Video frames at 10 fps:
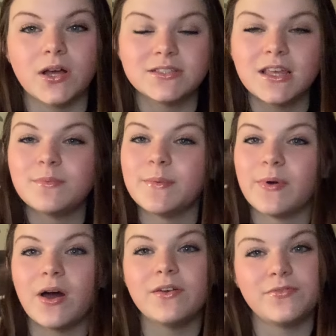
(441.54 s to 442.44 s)
not telling people
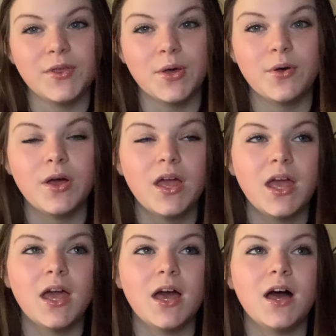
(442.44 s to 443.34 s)
how I feel,
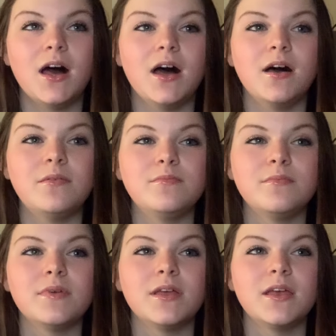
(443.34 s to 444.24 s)

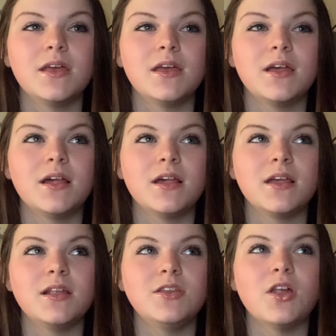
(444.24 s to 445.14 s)

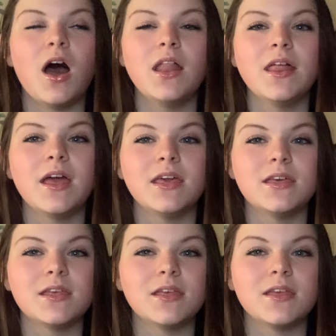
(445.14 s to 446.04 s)
not
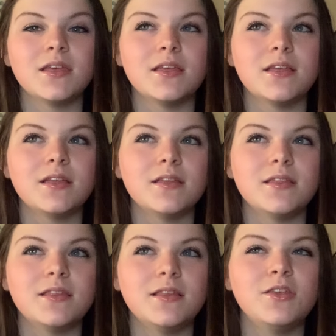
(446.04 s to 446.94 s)
like,
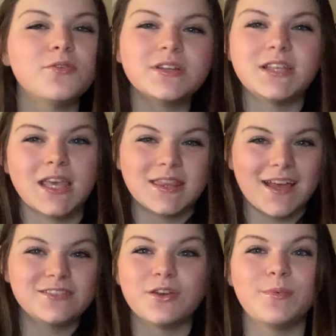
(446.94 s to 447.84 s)
you could take
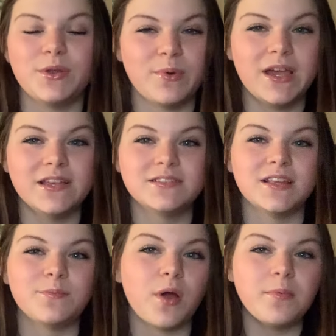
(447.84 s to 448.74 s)
that so many ways,
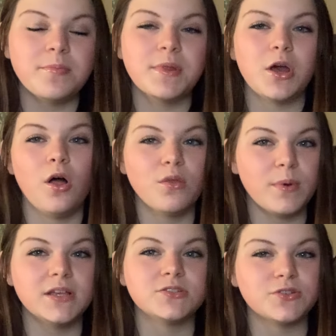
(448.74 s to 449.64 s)
and probably all the
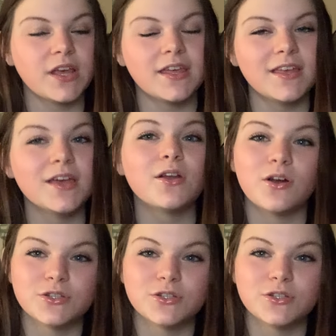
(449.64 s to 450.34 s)
ways you're taking it are